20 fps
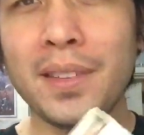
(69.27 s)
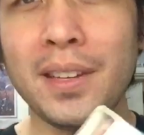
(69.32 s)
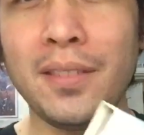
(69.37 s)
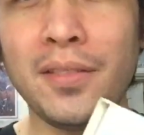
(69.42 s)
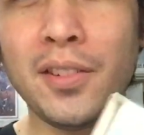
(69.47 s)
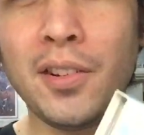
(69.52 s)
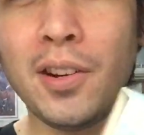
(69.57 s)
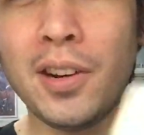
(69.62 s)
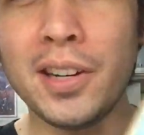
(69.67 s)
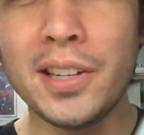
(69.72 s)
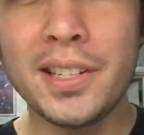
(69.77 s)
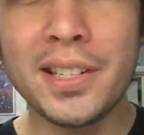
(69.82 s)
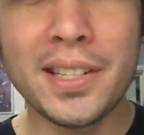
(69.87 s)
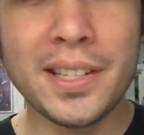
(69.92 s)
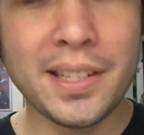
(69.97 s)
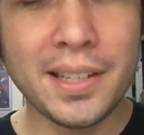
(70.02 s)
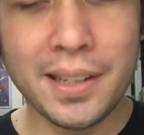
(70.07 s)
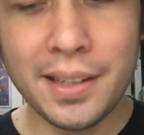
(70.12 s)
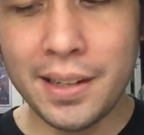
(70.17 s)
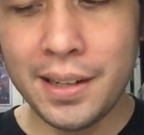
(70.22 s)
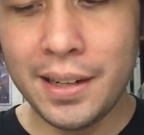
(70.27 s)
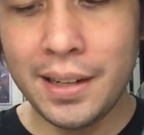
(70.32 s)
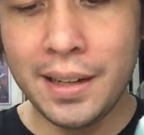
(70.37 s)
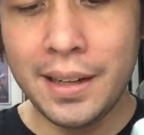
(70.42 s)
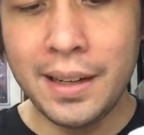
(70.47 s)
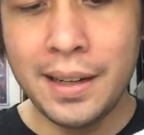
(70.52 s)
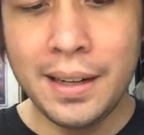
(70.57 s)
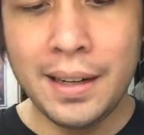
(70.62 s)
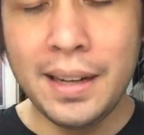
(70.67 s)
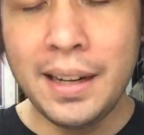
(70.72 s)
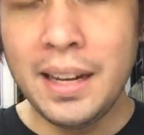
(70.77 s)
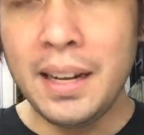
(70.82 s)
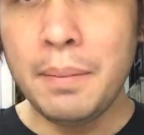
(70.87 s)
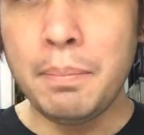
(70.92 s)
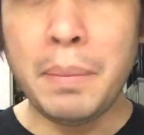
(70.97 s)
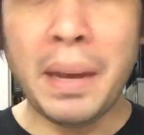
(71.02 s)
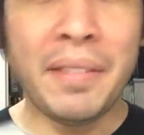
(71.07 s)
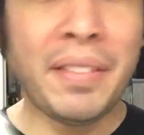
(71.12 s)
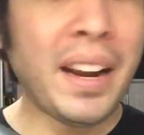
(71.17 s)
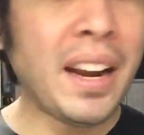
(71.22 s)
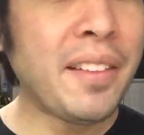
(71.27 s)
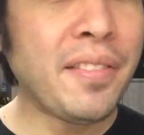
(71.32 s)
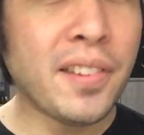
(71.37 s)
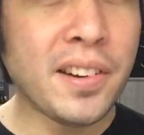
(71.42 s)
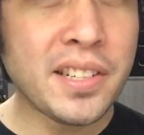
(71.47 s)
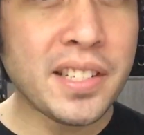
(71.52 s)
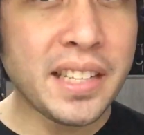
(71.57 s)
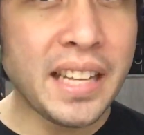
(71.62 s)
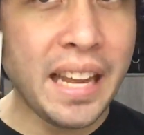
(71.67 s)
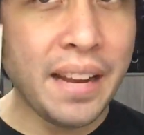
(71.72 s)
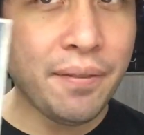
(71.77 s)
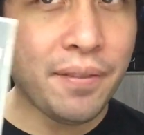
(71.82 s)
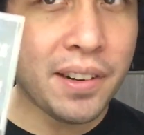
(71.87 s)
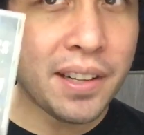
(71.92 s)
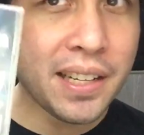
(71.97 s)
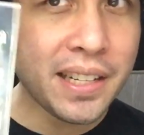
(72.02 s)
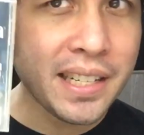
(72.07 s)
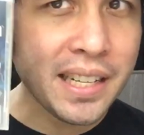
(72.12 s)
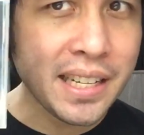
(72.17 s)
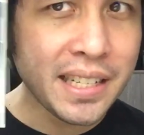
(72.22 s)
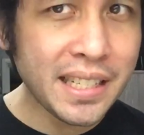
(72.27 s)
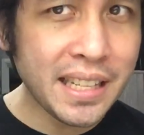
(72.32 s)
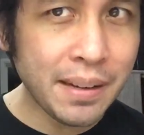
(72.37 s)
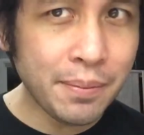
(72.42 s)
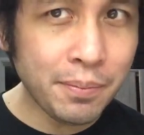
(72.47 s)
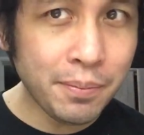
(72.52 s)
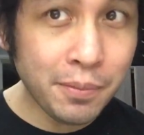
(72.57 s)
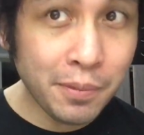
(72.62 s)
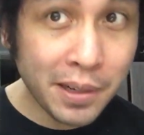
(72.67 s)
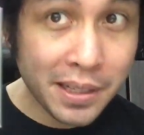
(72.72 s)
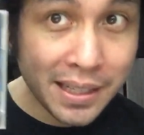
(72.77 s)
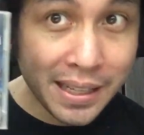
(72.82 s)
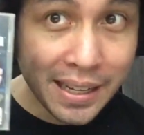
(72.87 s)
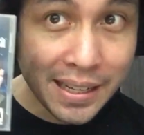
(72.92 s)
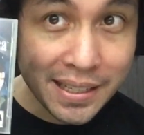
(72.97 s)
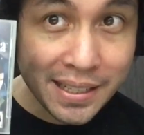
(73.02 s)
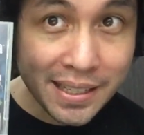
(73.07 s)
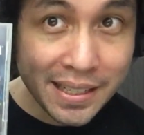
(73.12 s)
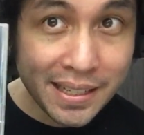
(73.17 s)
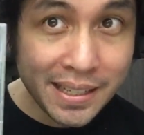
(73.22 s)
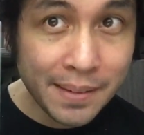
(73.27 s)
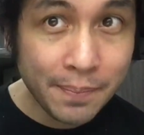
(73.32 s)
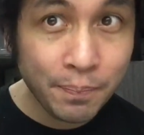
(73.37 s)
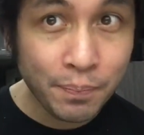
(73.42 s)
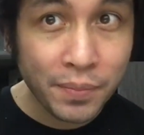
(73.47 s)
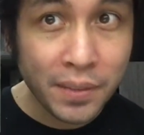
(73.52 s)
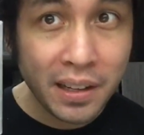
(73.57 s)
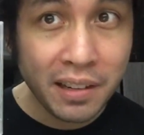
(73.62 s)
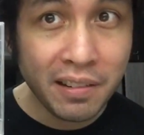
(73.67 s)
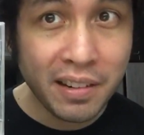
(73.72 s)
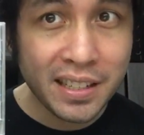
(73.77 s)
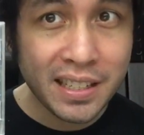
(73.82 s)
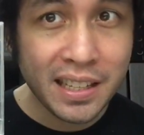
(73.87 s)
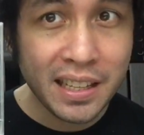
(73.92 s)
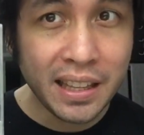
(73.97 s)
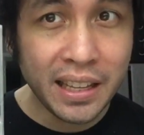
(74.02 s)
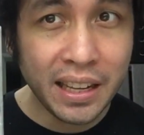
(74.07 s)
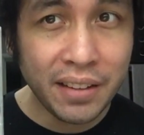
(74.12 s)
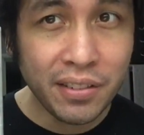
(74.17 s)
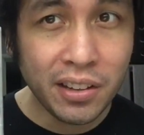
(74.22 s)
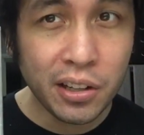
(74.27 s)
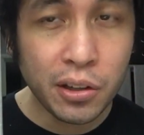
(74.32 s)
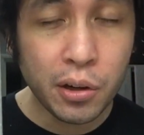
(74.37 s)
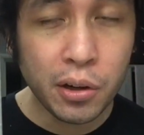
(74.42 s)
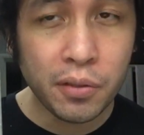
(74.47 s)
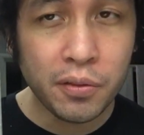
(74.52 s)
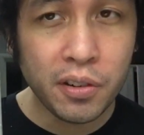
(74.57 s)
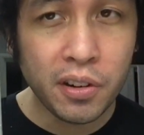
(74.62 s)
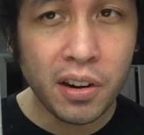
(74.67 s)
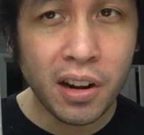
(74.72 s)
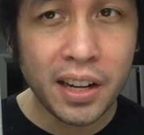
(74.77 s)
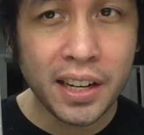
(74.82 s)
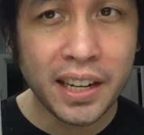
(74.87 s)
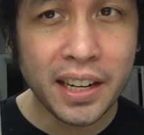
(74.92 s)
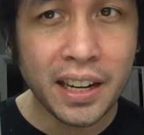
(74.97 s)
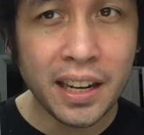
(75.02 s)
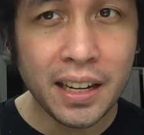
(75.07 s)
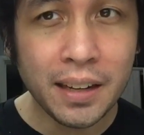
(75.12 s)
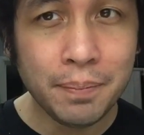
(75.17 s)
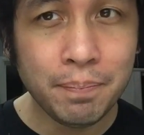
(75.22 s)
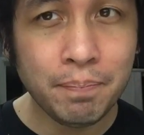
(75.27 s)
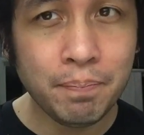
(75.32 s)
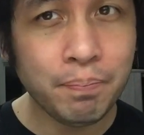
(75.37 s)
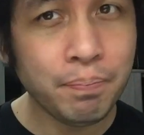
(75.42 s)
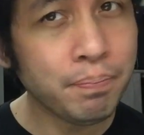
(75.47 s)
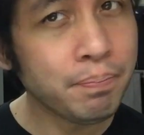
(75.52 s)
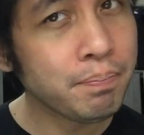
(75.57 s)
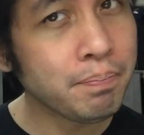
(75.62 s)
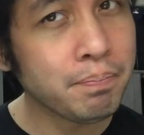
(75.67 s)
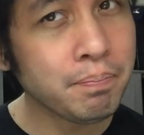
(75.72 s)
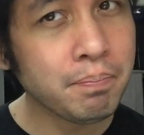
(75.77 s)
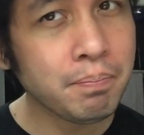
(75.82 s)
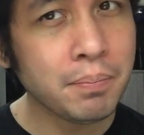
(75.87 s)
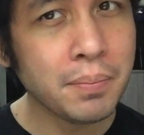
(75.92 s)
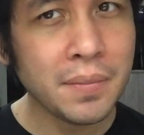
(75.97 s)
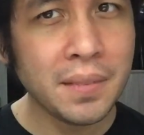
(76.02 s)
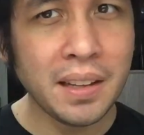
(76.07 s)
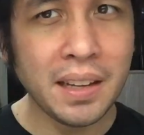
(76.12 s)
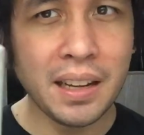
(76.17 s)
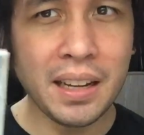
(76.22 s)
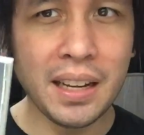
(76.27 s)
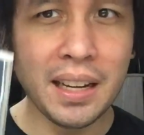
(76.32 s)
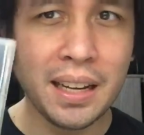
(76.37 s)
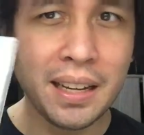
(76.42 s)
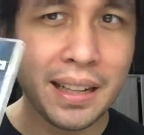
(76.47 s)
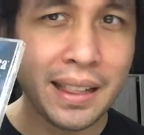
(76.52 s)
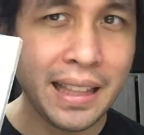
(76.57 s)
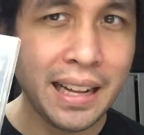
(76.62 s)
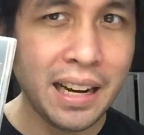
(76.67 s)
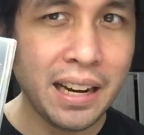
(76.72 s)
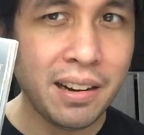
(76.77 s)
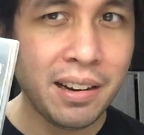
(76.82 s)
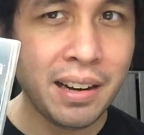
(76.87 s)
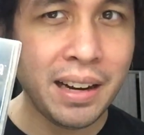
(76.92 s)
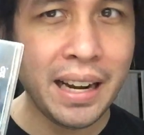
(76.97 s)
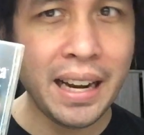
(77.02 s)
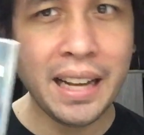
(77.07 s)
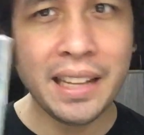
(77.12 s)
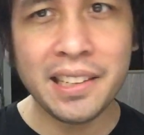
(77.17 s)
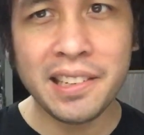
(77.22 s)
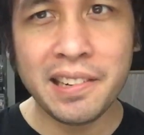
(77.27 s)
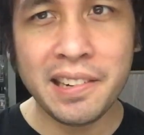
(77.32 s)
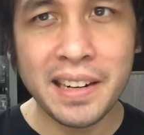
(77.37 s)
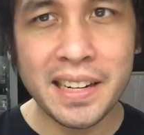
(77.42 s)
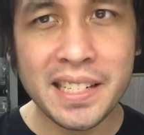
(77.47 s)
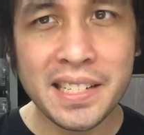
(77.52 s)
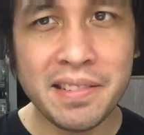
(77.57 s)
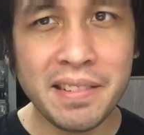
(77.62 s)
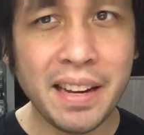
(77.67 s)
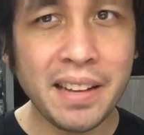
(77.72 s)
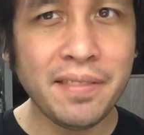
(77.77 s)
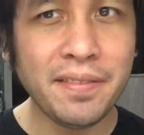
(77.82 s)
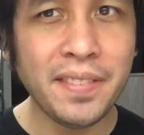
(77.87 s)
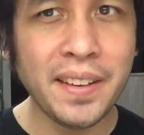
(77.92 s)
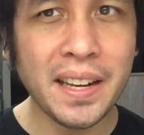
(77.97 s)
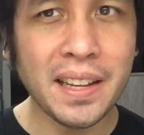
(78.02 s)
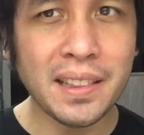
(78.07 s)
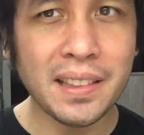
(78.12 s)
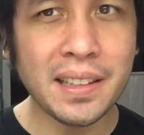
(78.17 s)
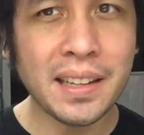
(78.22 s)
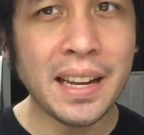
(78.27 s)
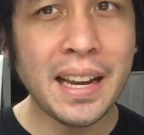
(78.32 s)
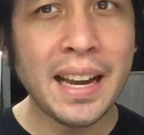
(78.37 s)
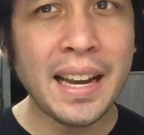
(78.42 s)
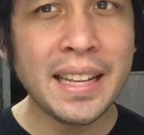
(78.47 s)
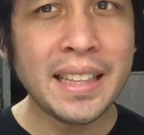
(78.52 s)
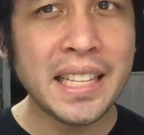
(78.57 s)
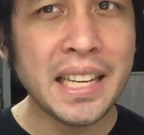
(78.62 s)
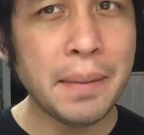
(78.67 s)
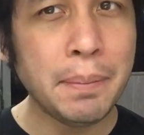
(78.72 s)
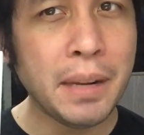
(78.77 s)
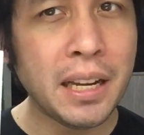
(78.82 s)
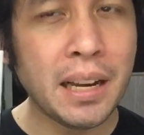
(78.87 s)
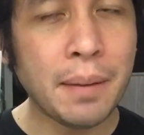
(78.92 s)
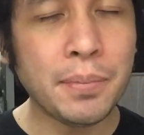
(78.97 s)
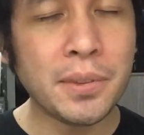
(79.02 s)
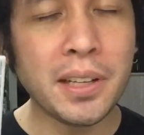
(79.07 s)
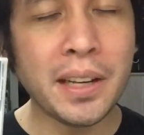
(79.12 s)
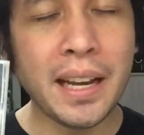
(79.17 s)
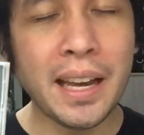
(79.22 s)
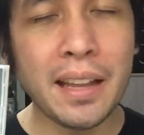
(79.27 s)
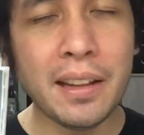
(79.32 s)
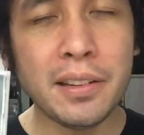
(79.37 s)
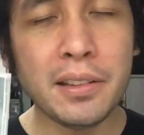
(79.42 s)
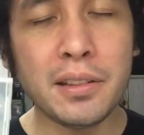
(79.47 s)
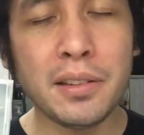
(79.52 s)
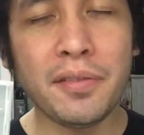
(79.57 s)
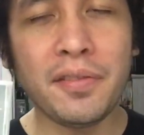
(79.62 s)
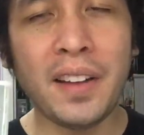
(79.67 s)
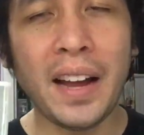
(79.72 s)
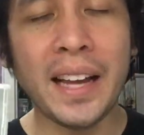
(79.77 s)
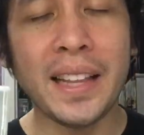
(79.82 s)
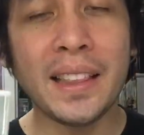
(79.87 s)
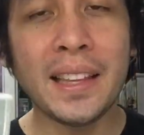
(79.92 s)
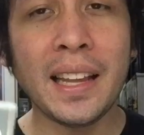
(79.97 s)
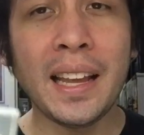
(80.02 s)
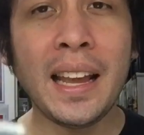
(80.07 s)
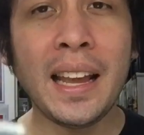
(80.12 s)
of course, my very first game for the system was this Resident Evil Code Veronica. Claire and Chris Redfield teaming up together to fight